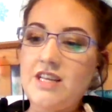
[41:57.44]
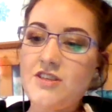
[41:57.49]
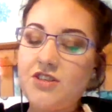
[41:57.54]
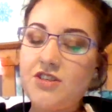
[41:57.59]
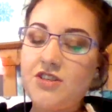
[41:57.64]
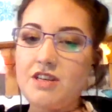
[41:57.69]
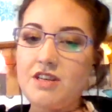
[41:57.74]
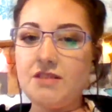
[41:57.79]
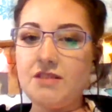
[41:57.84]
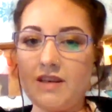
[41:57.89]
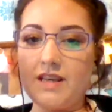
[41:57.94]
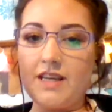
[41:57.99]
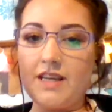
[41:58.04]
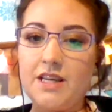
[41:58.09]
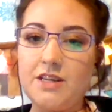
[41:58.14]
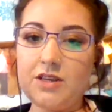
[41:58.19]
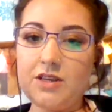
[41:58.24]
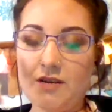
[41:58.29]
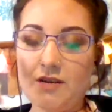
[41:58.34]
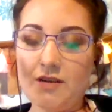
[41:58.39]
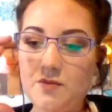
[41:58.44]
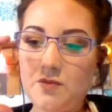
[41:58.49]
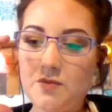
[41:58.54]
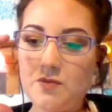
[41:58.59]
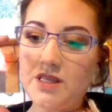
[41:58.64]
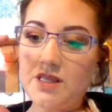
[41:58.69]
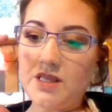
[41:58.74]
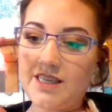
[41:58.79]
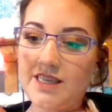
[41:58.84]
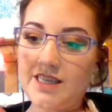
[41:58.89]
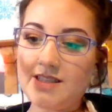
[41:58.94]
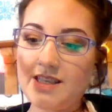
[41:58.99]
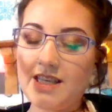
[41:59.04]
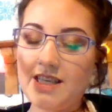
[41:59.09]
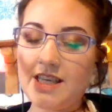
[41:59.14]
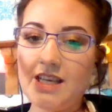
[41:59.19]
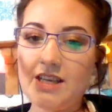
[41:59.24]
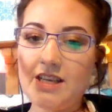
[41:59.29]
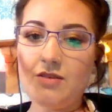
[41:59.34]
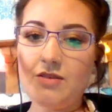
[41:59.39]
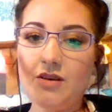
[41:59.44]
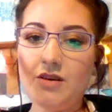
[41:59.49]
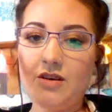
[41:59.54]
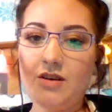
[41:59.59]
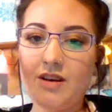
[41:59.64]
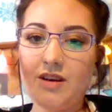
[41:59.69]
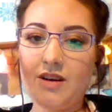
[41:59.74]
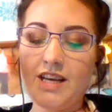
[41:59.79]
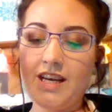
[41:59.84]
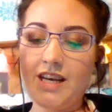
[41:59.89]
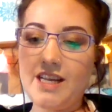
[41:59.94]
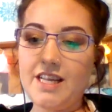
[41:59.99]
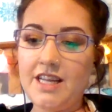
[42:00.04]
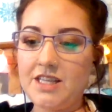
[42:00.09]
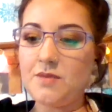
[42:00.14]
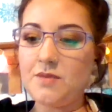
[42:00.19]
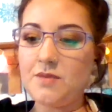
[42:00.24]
tree thing, and you have to put like a sticky note on it, and then you